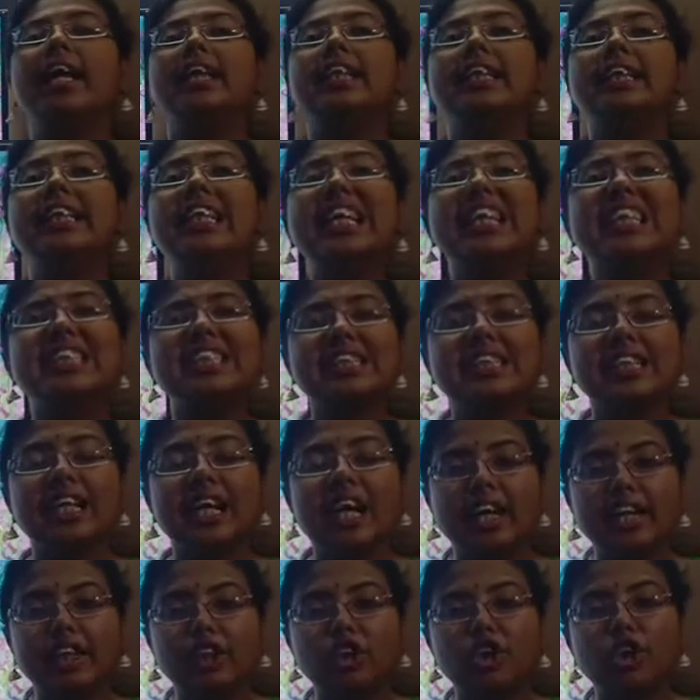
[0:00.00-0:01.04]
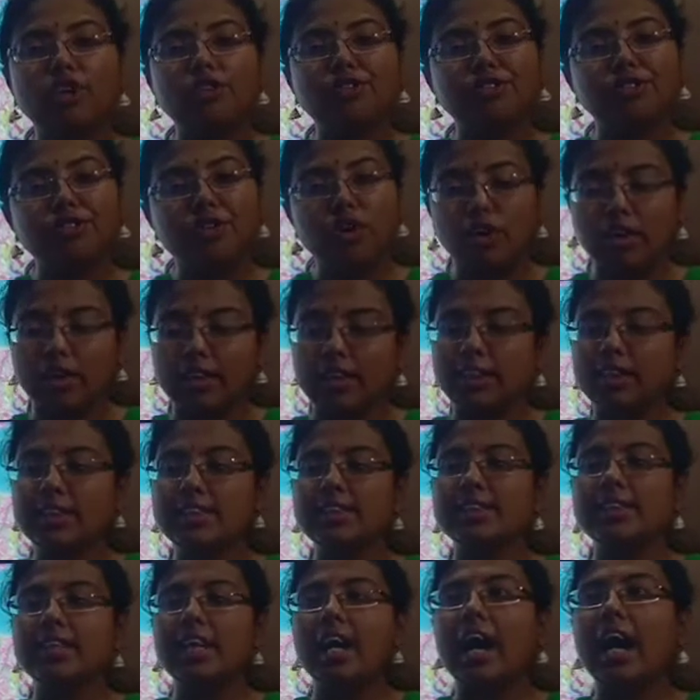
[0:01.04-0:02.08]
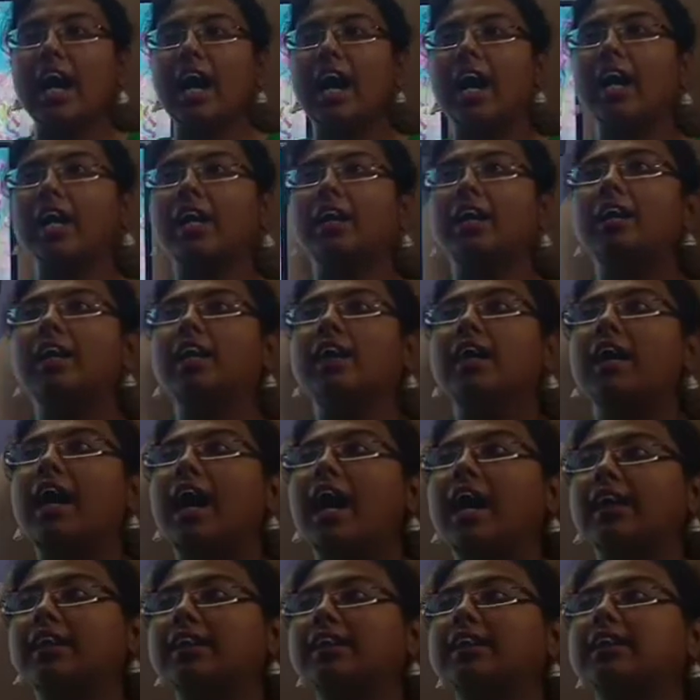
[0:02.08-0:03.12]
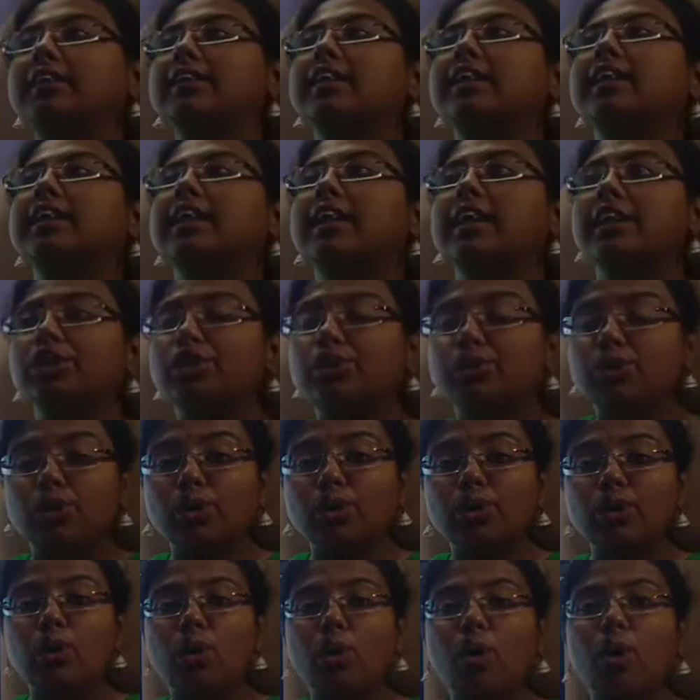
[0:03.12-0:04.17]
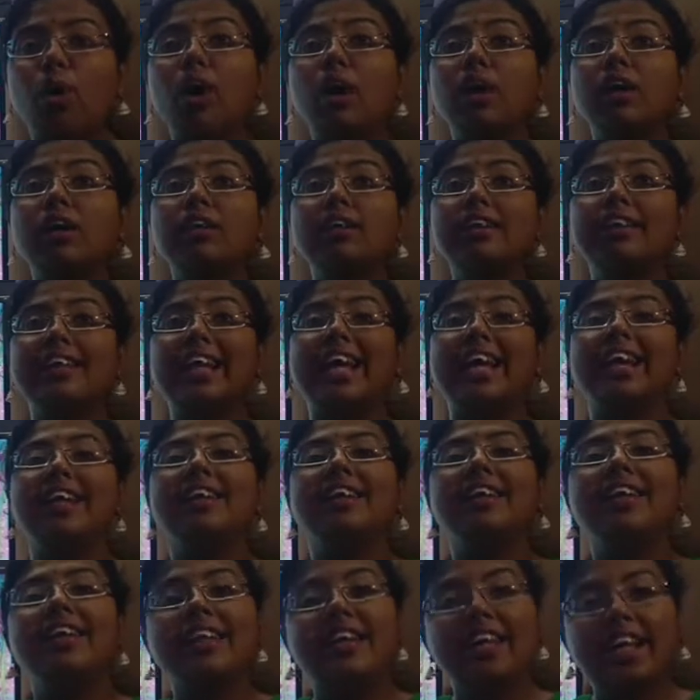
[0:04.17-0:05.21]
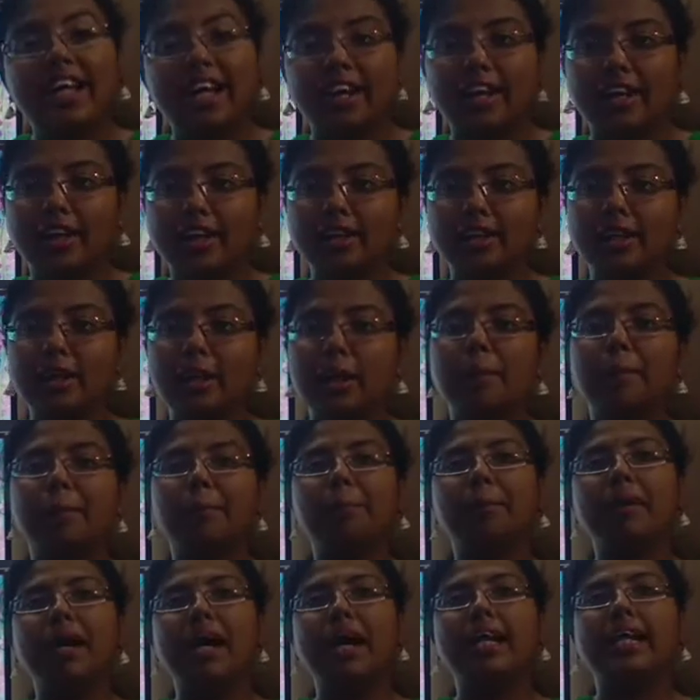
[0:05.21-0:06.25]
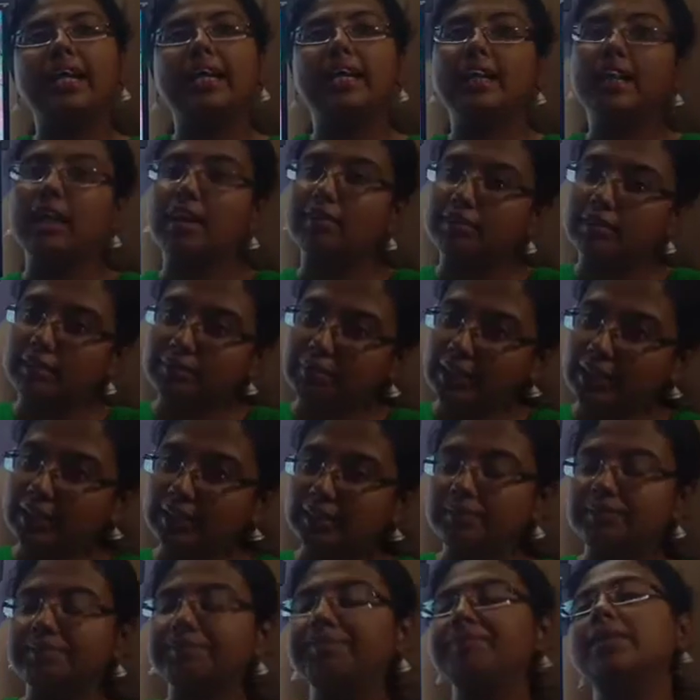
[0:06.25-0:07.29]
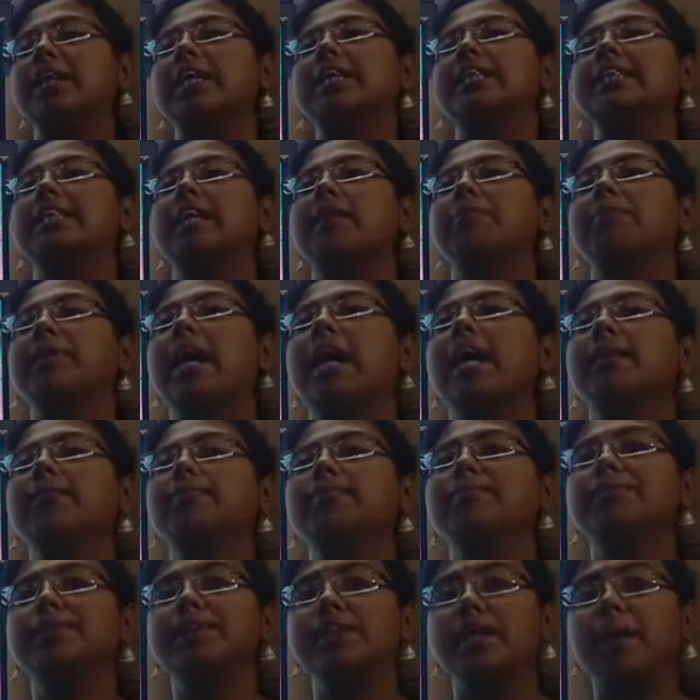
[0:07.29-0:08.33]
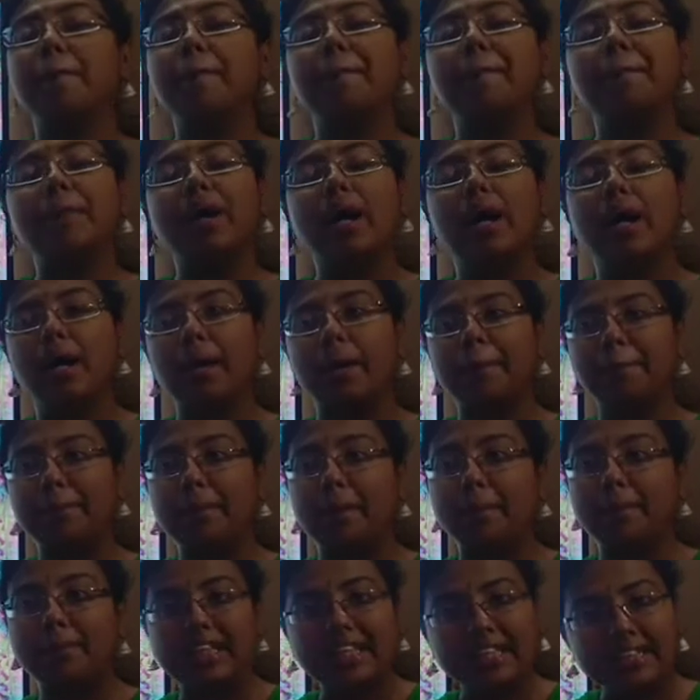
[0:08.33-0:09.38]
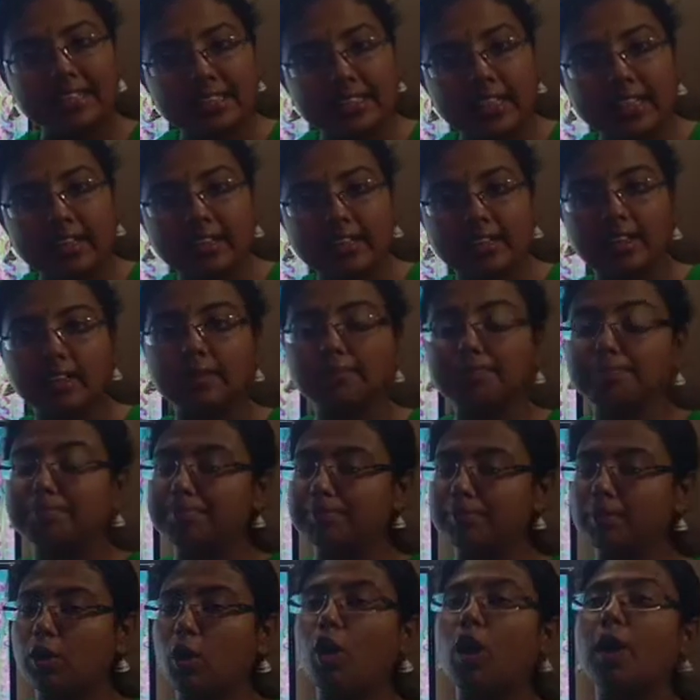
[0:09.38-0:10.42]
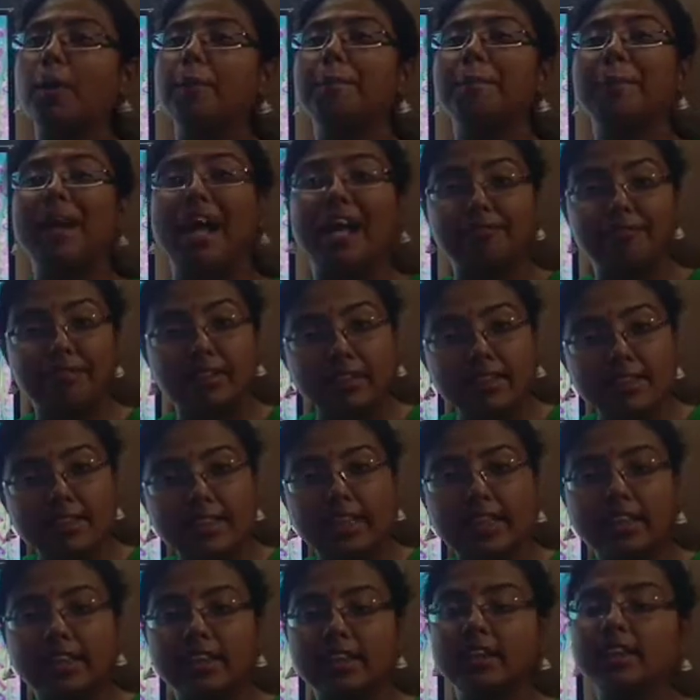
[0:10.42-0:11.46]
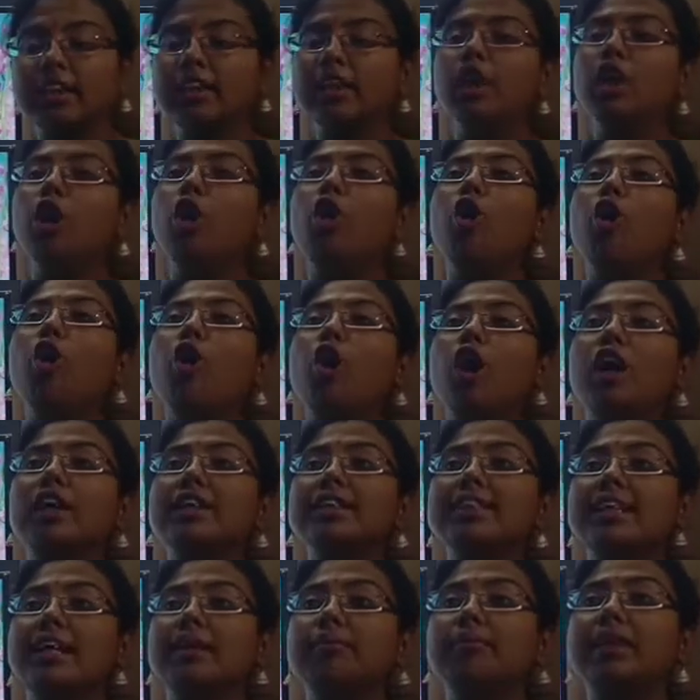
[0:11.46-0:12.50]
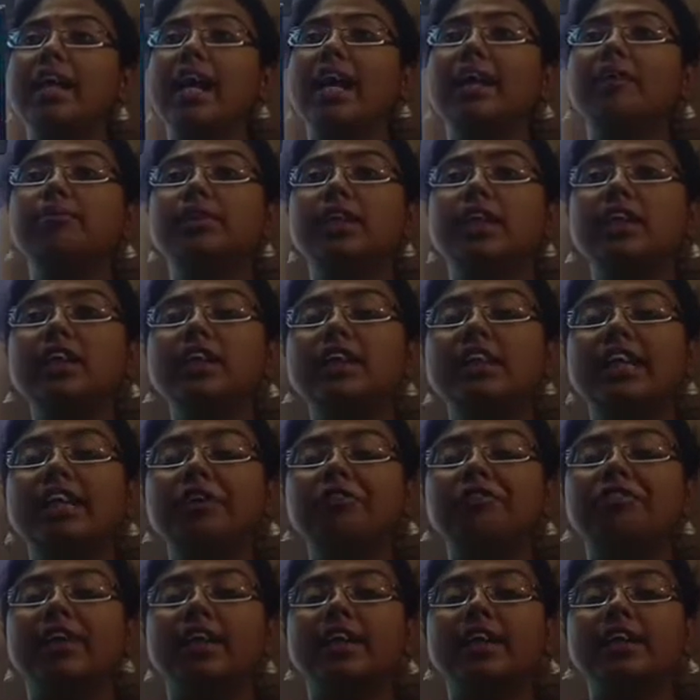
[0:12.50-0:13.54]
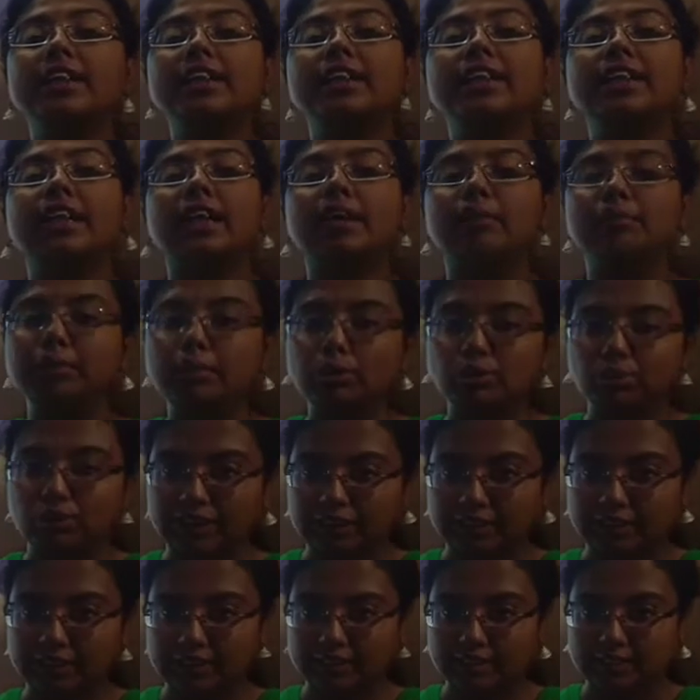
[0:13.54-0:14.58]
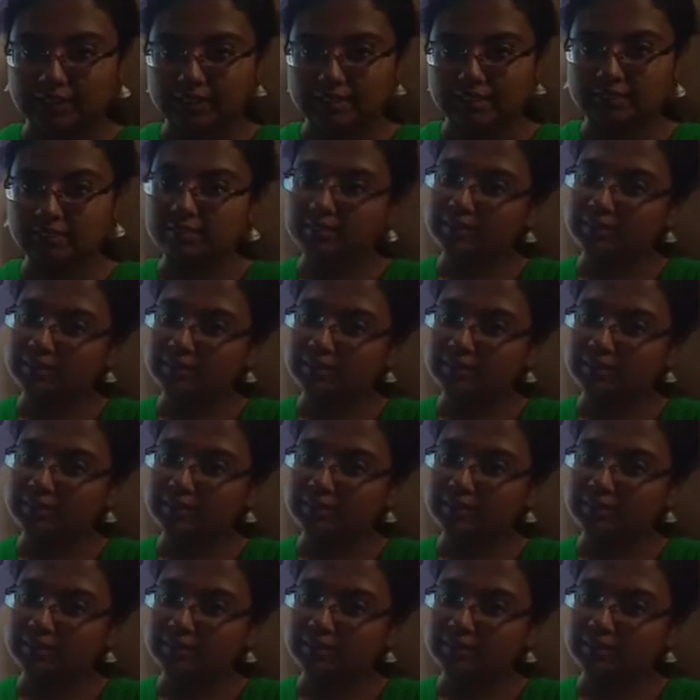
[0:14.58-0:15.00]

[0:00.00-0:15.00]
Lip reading: These kind of forests are under the control or taken care by government, sometimes some public sector or private sector, or sometimes the different communities.